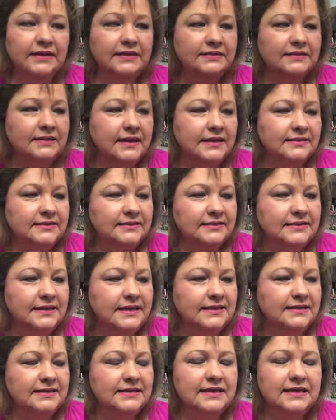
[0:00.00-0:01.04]
It's not
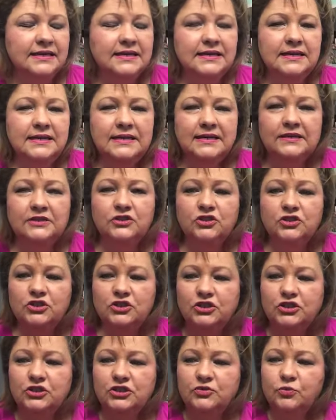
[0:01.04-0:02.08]
scented. It's
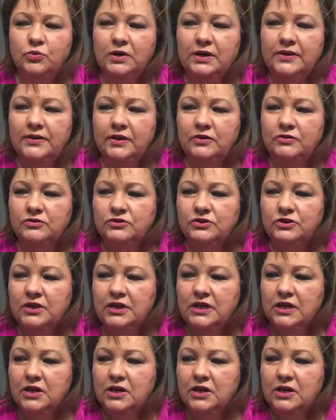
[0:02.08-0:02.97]
just one of those